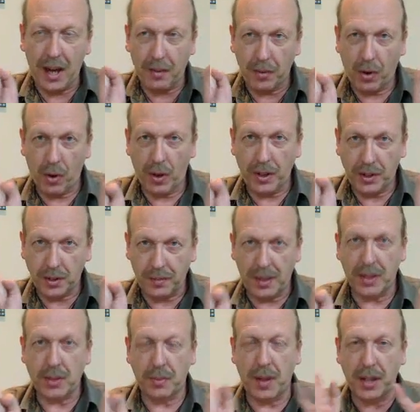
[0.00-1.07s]
I am
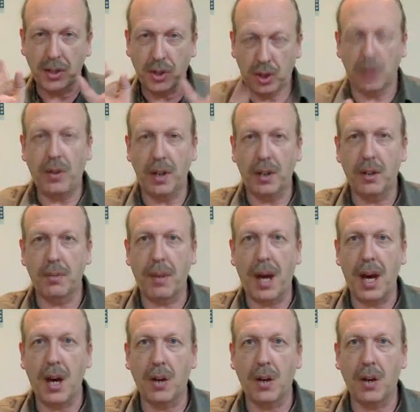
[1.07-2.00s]
going to bench press 200